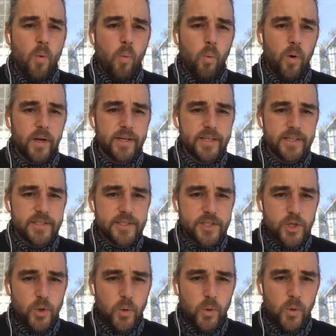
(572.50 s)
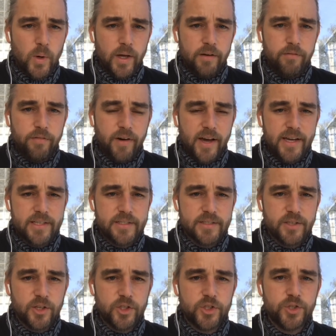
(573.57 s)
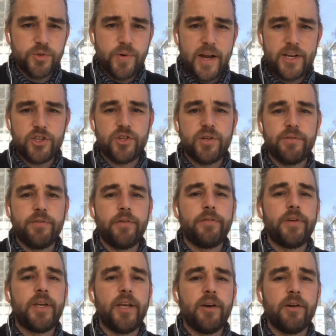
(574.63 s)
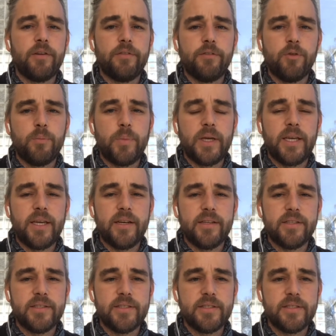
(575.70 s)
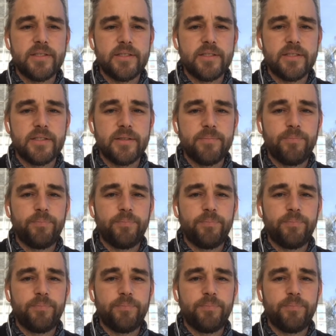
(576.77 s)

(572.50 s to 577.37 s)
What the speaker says: What is your advice on duration of a video for beginners?